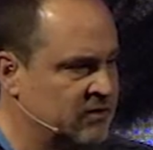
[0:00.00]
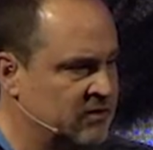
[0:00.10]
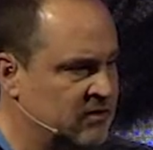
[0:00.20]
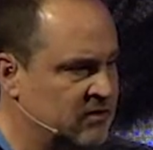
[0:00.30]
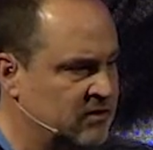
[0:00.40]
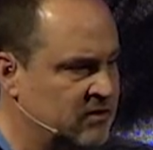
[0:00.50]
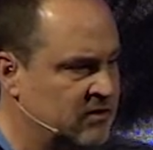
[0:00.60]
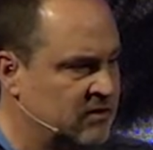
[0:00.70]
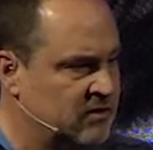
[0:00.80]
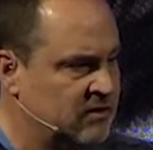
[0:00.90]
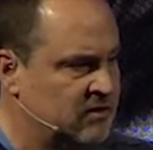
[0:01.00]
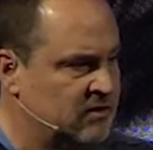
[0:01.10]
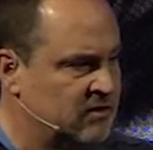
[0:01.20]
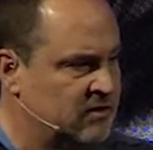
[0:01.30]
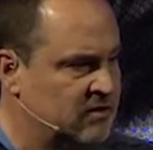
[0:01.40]

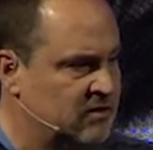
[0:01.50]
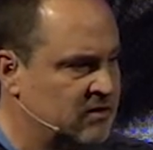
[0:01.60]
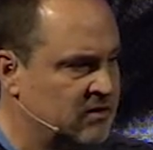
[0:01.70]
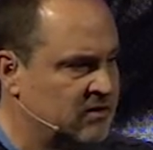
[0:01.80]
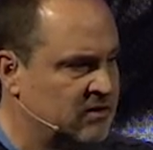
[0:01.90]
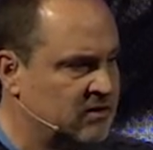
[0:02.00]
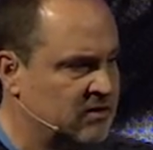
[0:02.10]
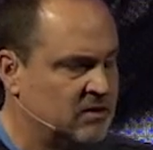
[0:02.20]
[no speech]